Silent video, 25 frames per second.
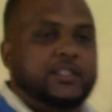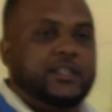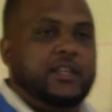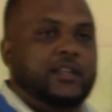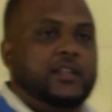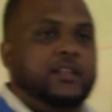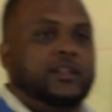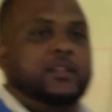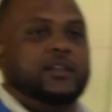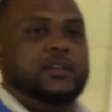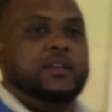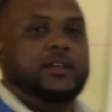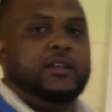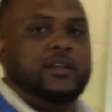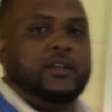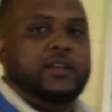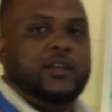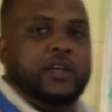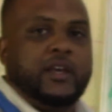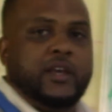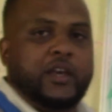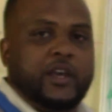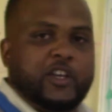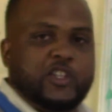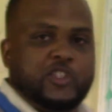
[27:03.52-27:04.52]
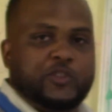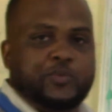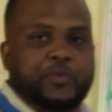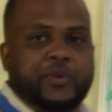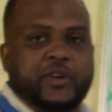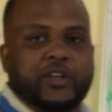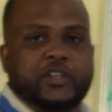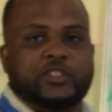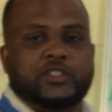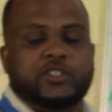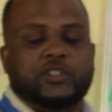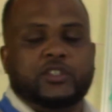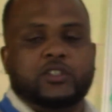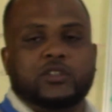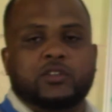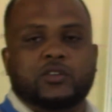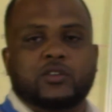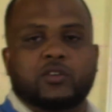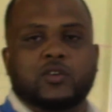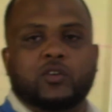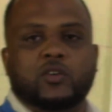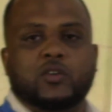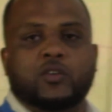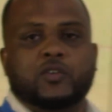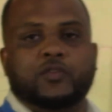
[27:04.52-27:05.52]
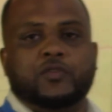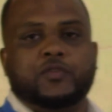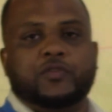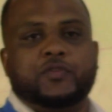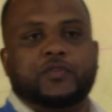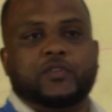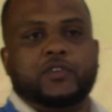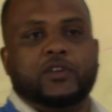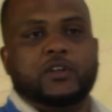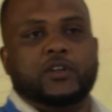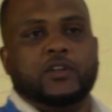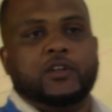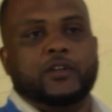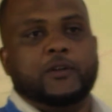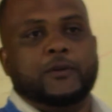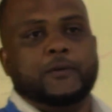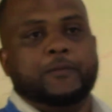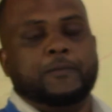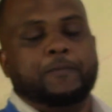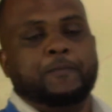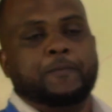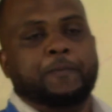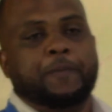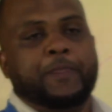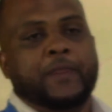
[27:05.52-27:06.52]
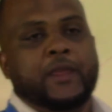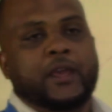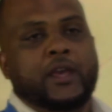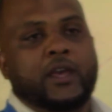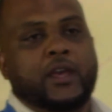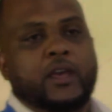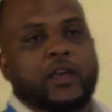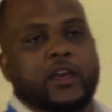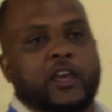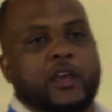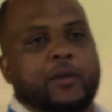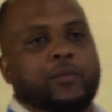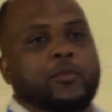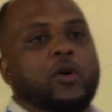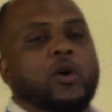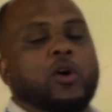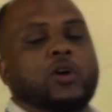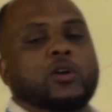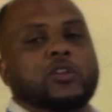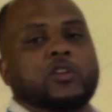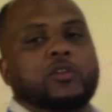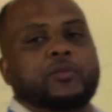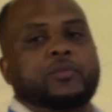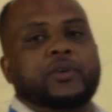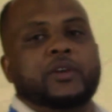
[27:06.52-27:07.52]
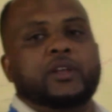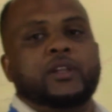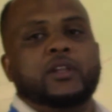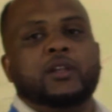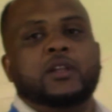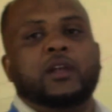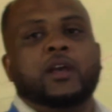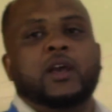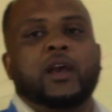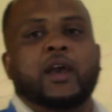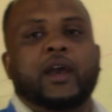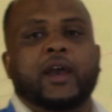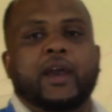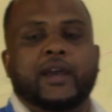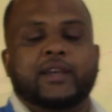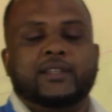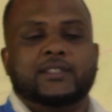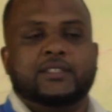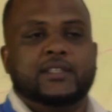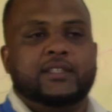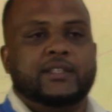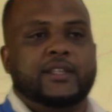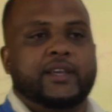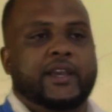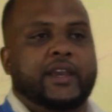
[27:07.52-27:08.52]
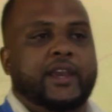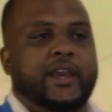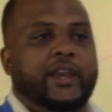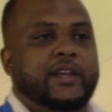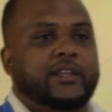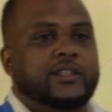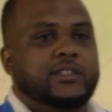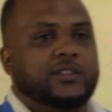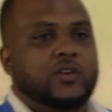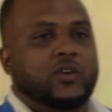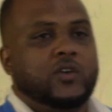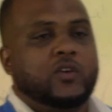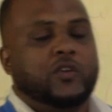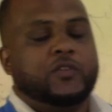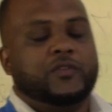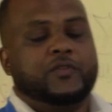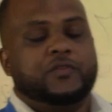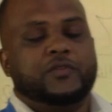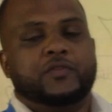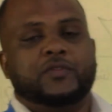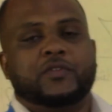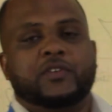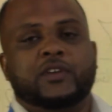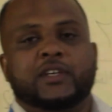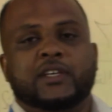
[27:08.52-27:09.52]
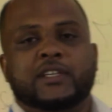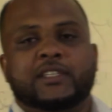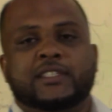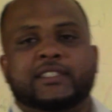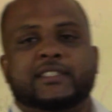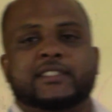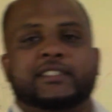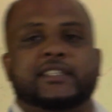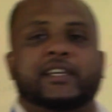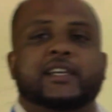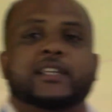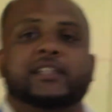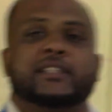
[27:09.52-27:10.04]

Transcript: in the expression of hemoglobin, as in the case of sickle